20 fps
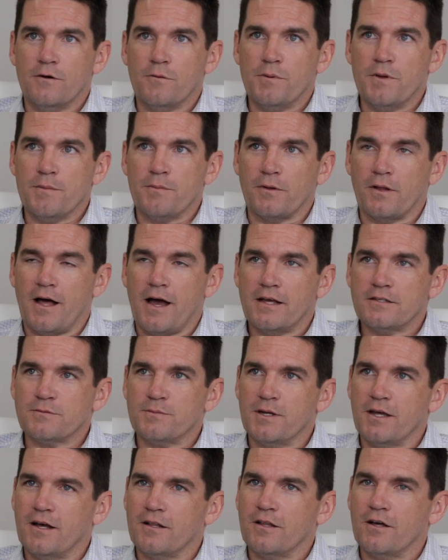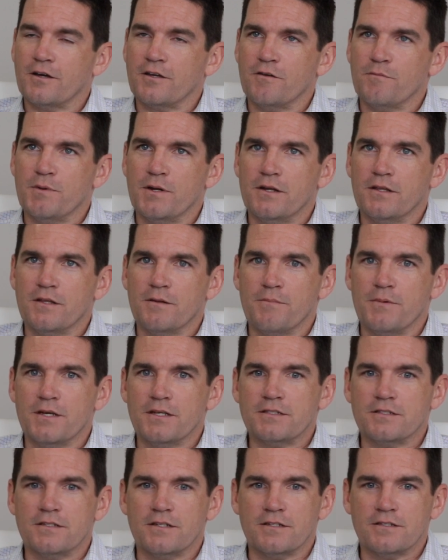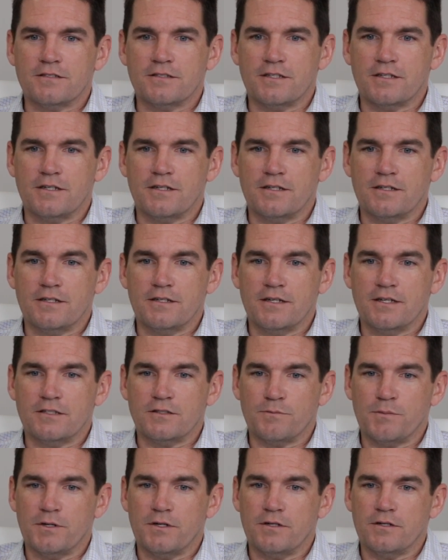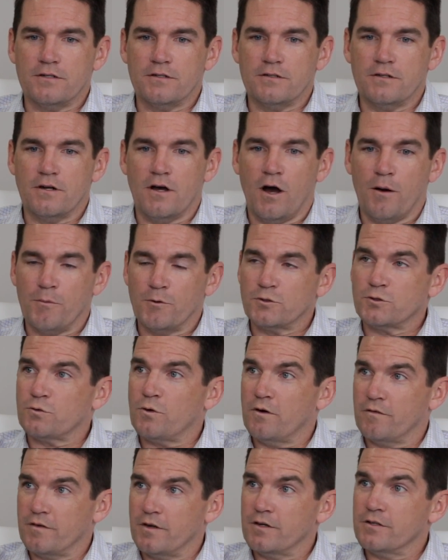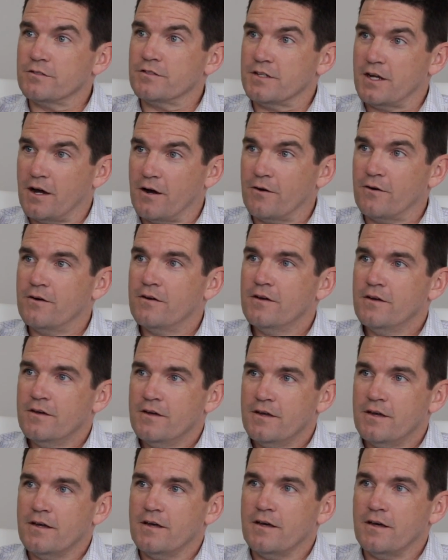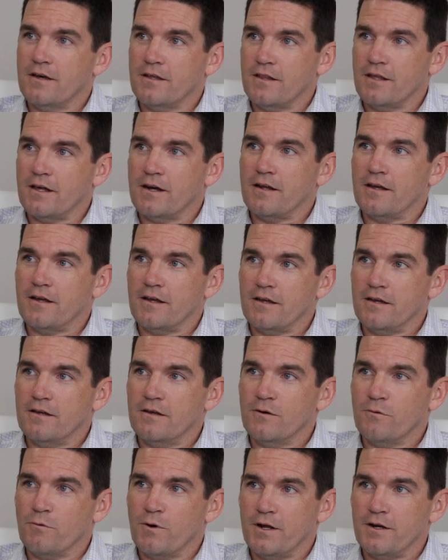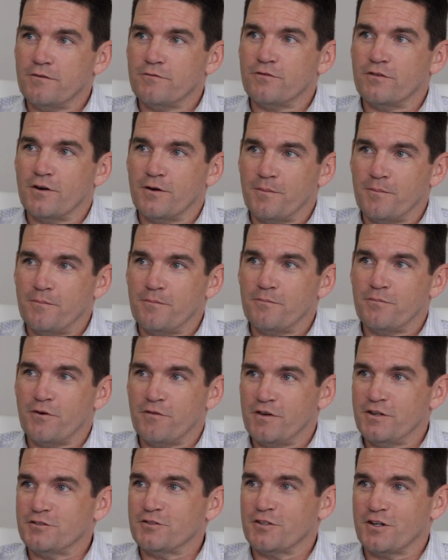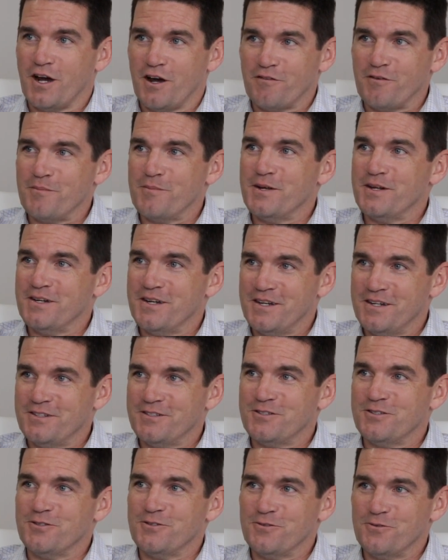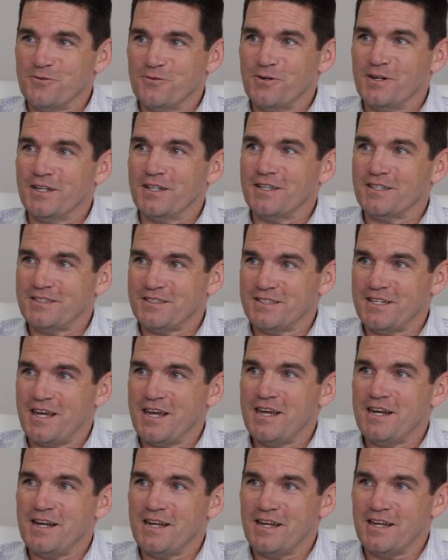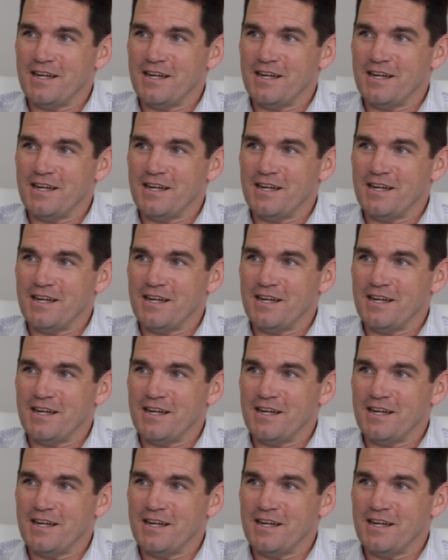people ask me how long you've been in the business, and it's been almost 12 years now that I went from provincial government into real estate.